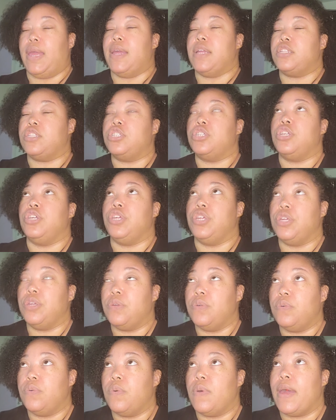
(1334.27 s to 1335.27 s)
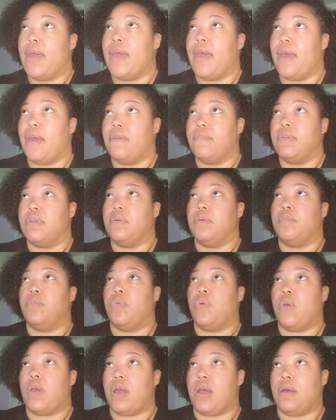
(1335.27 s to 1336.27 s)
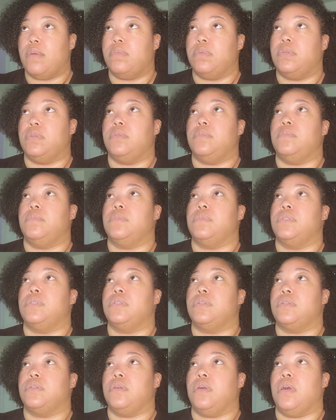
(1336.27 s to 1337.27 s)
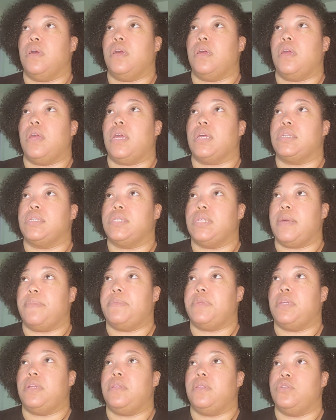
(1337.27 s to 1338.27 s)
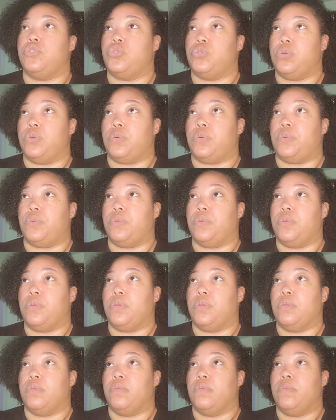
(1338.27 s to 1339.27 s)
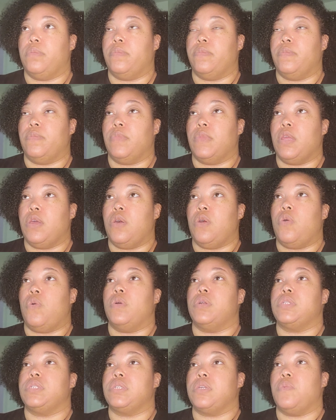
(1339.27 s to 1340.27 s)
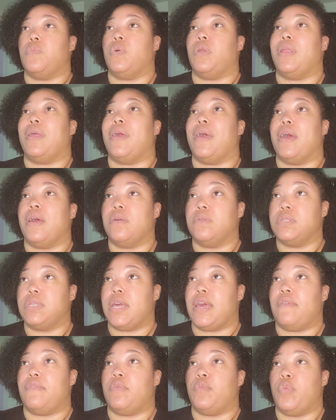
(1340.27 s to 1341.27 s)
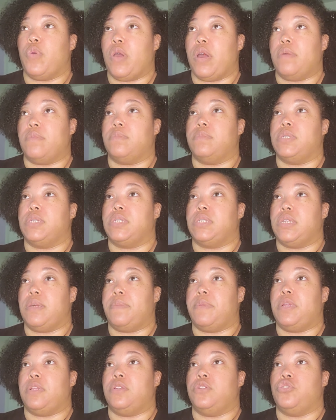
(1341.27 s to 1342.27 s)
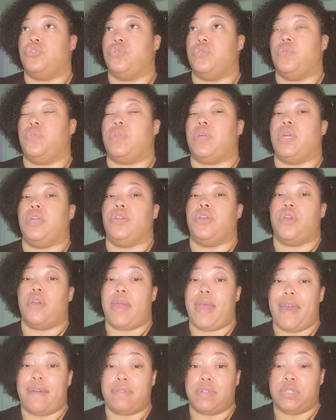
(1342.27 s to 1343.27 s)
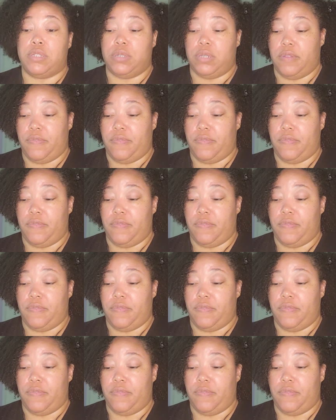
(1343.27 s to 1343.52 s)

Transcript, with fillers: It's you having problems accepting the truth or it's someone else having problems accepting the truth and you're having to